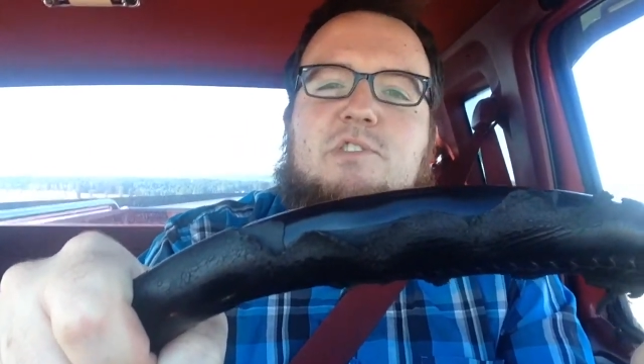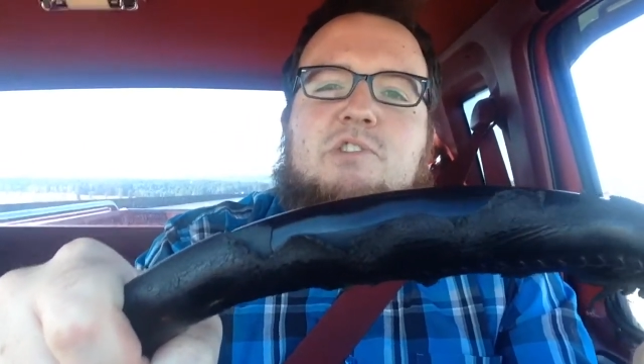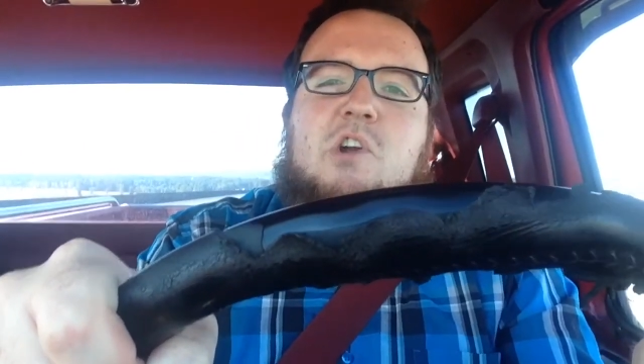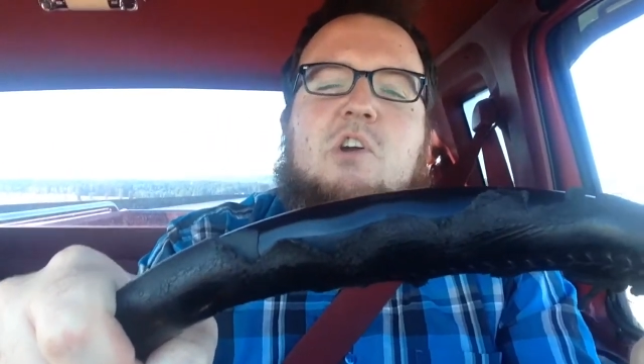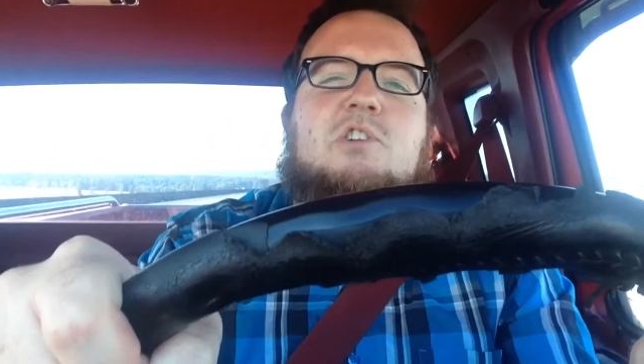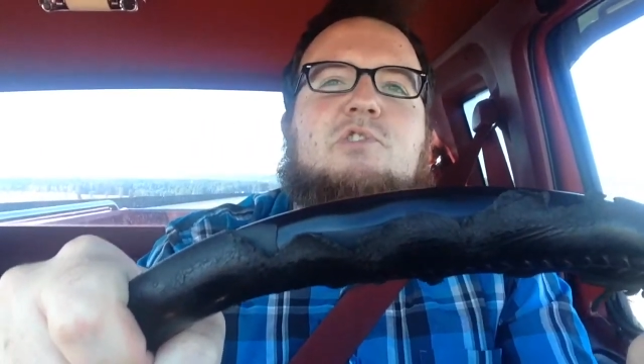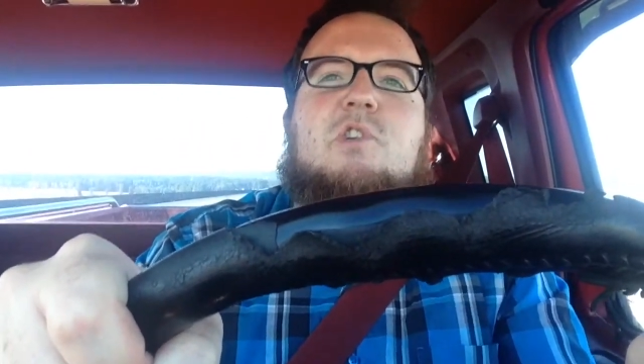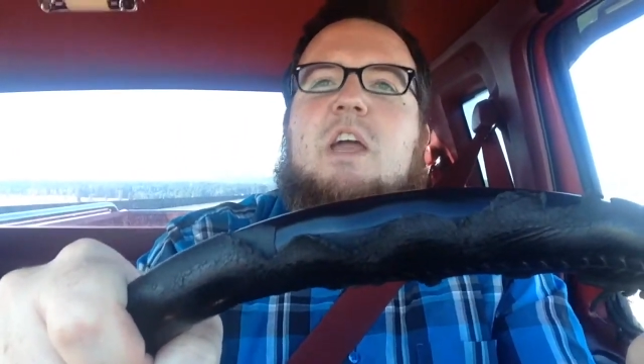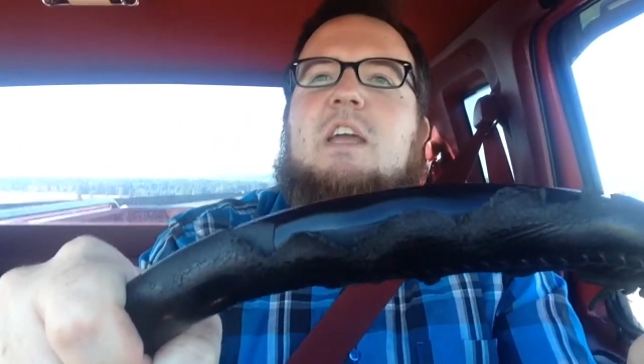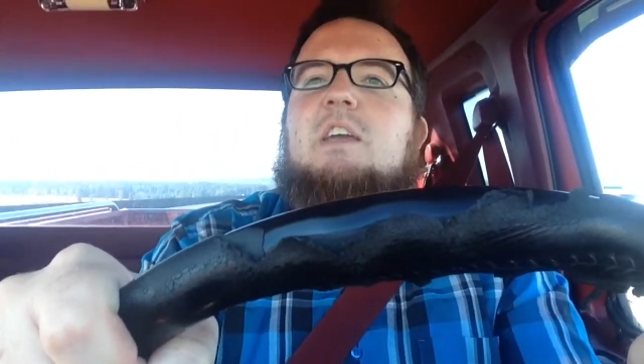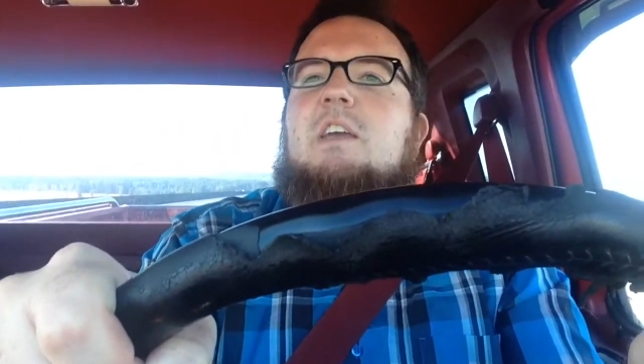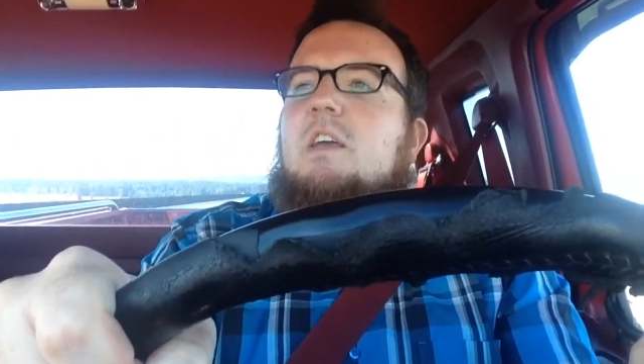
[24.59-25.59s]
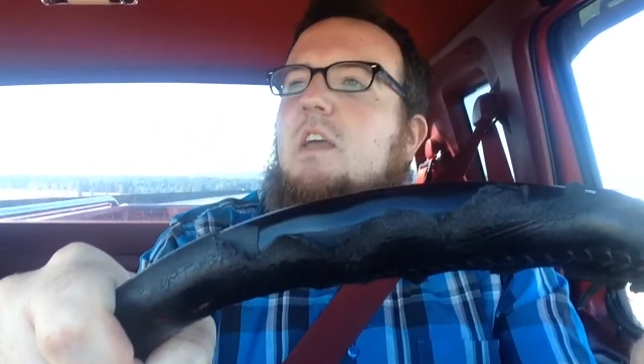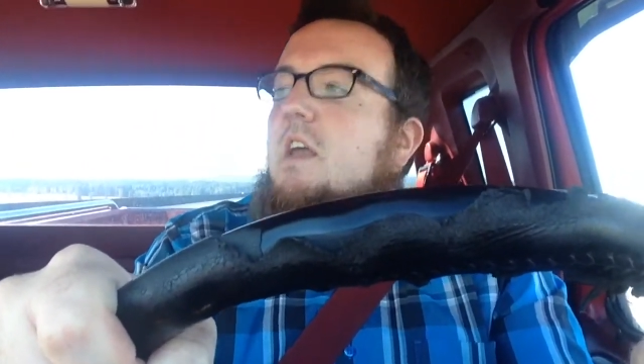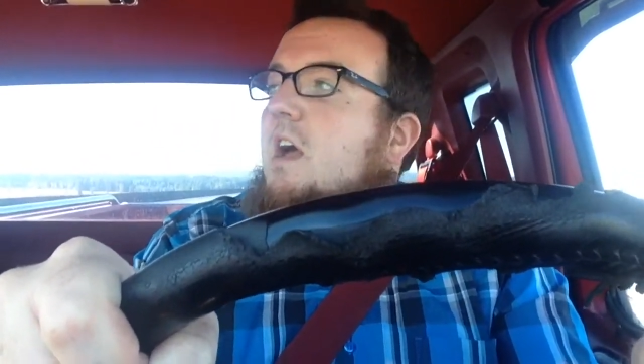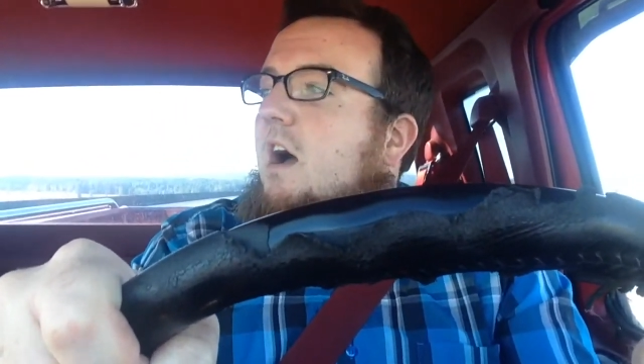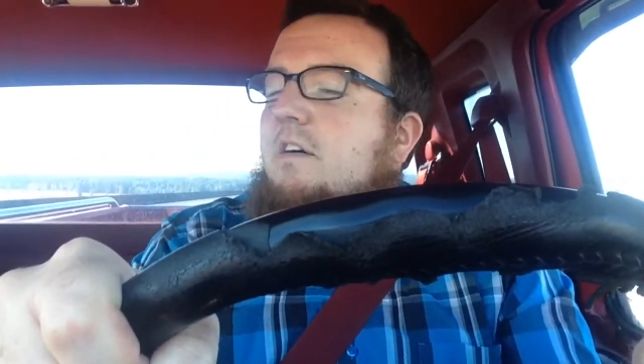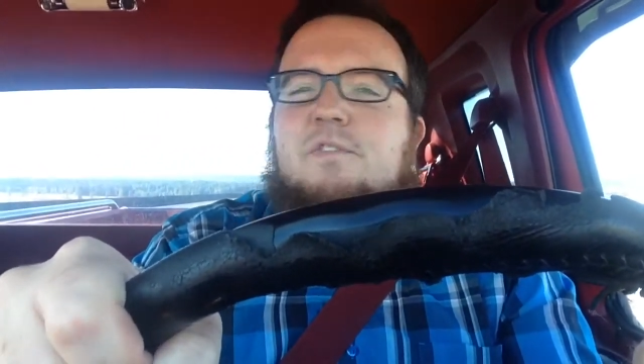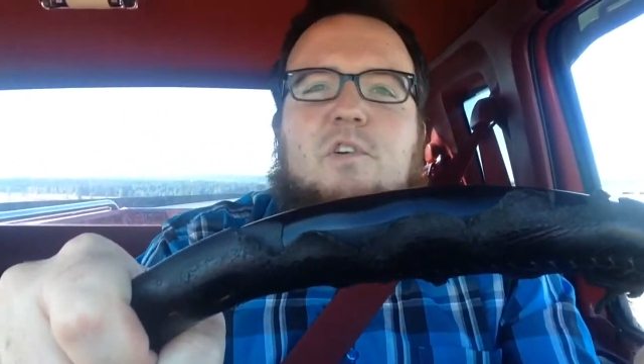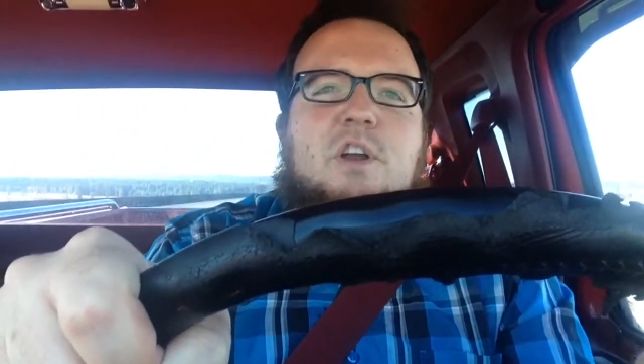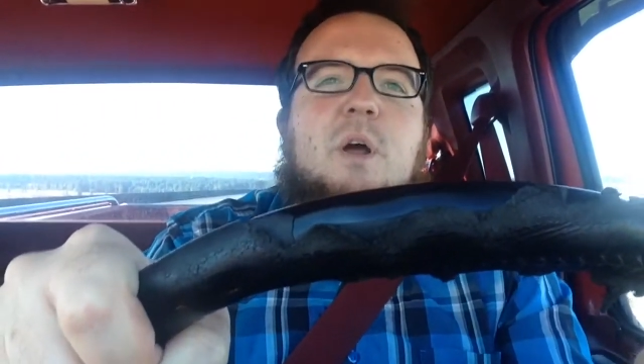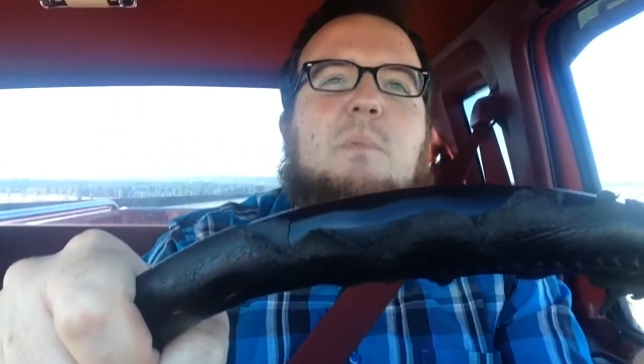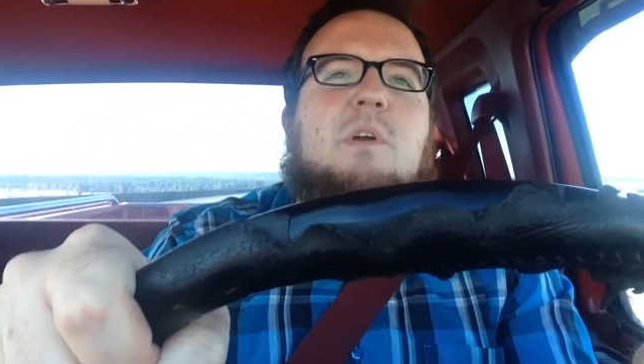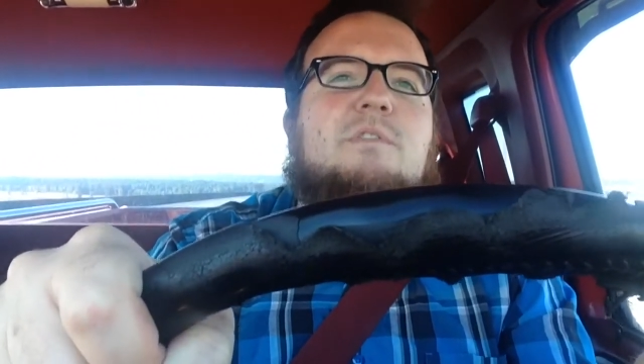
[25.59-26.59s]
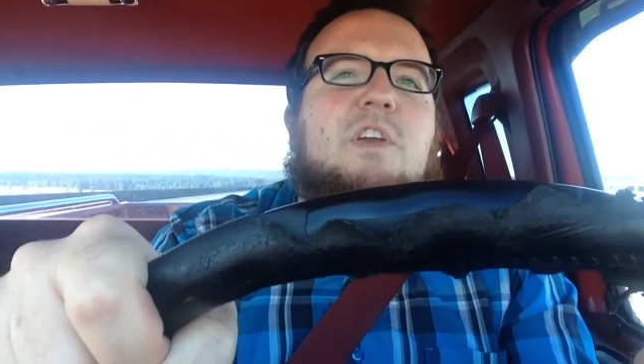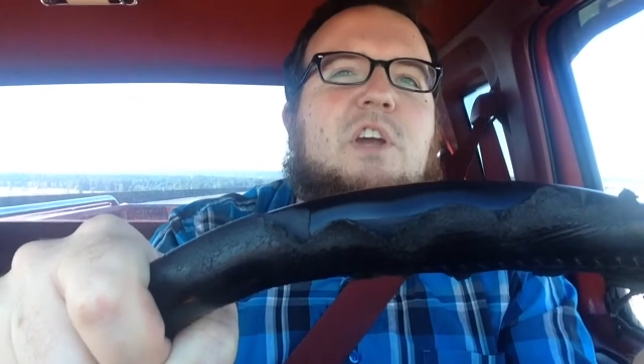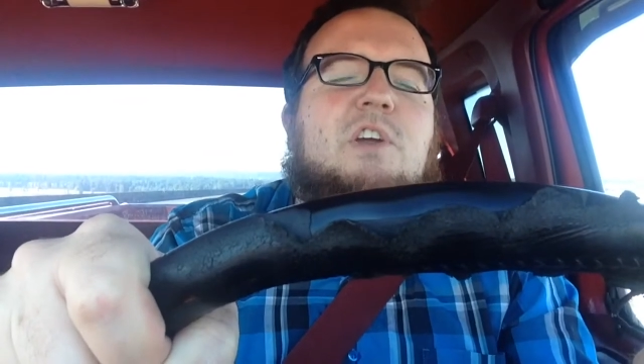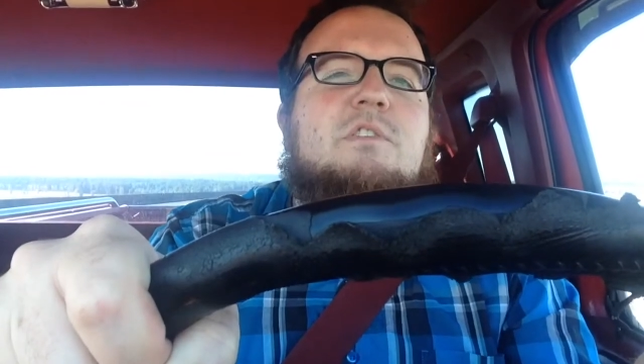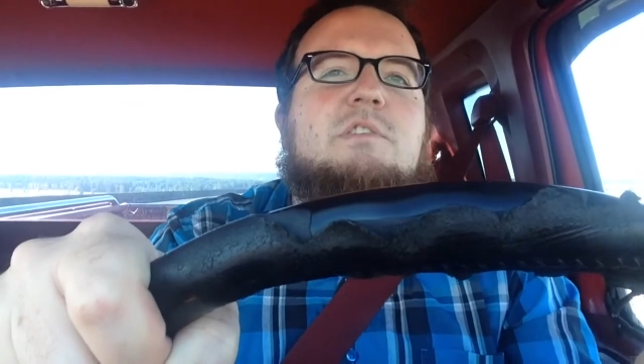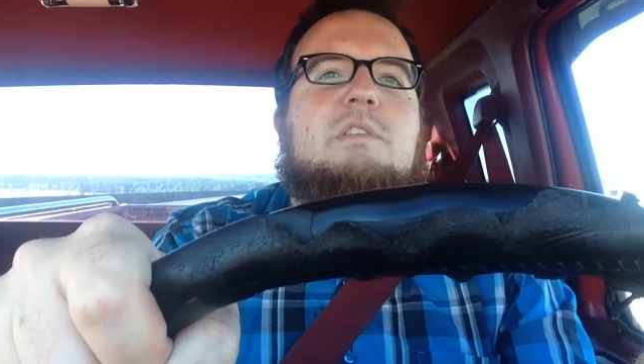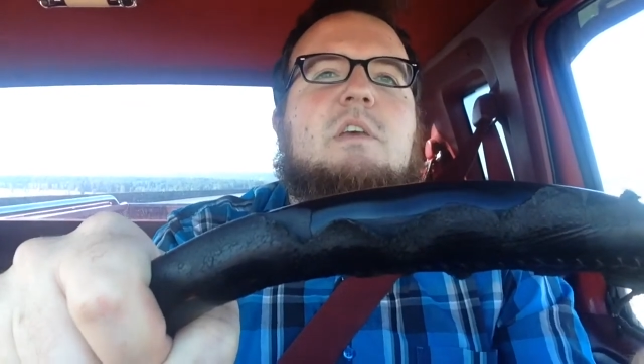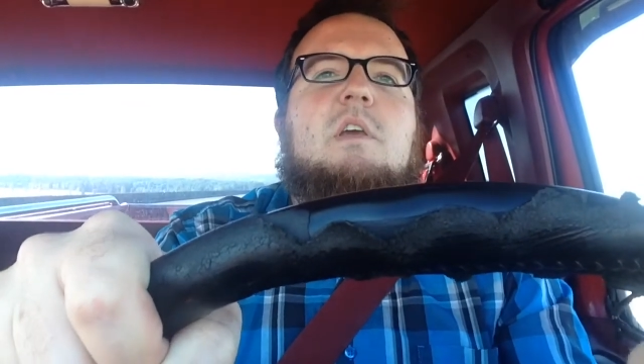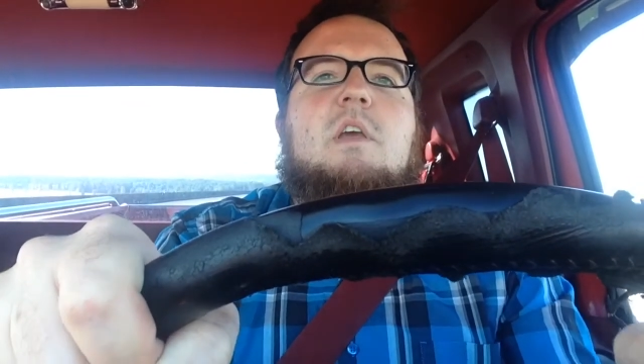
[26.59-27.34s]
Star Trek uh, for a number of years,